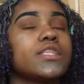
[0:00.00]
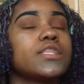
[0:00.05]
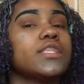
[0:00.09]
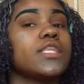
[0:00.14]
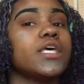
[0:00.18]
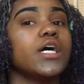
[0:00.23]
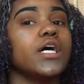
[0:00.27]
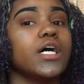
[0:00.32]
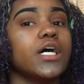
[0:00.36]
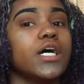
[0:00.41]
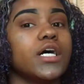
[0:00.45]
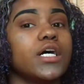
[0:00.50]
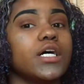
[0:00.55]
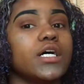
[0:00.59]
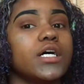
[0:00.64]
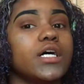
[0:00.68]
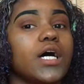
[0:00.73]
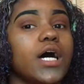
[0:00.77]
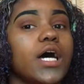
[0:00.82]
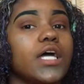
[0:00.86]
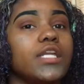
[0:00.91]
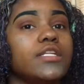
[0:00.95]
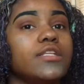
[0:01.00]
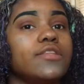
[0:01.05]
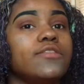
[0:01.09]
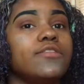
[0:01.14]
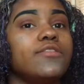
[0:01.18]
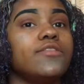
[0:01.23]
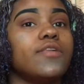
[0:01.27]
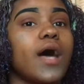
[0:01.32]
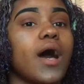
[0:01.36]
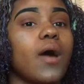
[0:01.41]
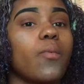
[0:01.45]

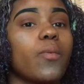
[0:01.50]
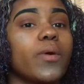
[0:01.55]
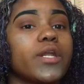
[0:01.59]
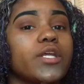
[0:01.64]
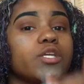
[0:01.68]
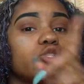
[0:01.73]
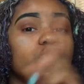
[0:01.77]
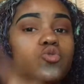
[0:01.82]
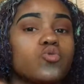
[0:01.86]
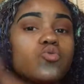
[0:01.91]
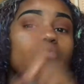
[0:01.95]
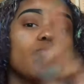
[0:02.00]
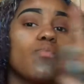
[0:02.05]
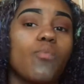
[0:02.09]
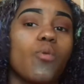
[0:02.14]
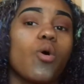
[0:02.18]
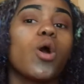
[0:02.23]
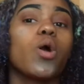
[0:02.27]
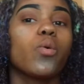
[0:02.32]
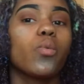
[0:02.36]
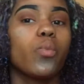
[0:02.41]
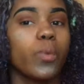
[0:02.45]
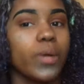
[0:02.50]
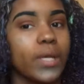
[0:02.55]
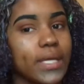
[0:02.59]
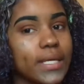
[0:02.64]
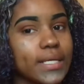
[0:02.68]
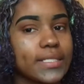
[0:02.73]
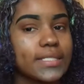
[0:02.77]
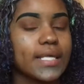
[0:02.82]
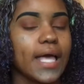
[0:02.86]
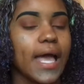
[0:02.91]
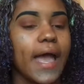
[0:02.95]
I waited 2 more
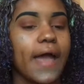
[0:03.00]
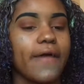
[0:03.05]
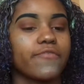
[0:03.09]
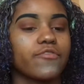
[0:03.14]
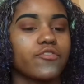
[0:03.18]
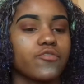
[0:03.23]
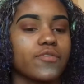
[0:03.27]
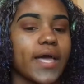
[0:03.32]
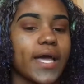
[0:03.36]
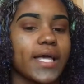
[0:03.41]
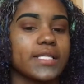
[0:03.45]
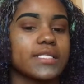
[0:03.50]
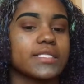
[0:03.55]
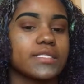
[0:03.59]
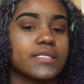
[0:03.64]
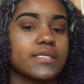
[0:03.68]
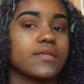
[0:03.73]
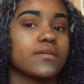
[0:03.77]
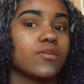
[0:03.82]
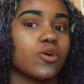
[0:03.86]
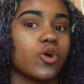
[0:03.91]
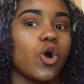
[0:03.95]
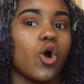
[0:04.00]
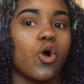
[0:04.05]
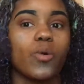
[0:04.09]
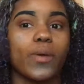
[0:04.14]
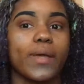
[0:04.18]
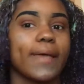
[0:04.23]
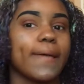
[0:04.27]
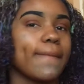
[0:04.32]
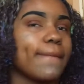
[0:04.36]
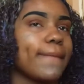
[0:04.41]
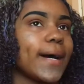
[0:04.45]
weeks after that to go
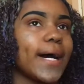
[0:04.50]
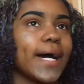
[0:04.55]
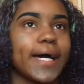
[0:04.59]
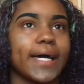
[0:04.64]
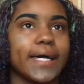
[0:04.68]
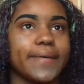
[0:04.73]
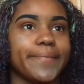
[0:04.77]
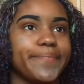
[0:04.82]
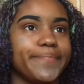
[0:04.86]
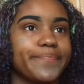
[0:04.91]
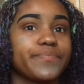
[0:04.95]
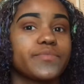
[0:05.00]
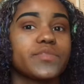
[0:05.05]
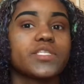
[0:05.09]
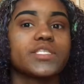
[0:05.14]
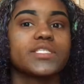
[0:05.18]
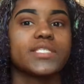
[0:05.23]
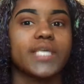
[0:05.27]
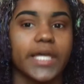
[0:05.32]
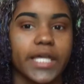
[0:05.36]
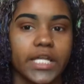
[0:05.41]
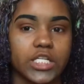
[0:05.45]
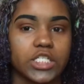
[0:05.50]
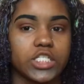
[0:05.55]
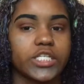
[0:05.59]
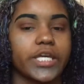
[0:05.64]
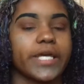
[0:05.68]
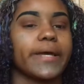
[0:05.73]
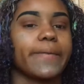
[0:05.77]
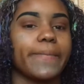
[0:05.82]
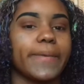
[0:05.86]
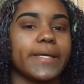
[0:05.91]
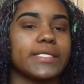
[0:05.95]
get my second
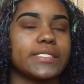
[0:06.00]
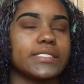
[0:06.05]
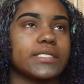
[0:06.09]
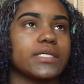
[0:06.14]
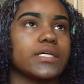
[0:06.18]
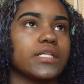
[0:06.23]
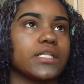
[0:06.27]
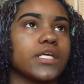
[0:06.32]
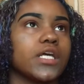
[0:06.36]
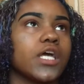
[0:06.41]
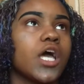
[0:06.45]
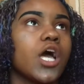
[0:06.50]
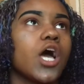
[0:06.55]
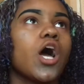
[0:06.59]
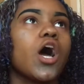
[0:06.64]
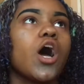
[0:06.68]
check basically.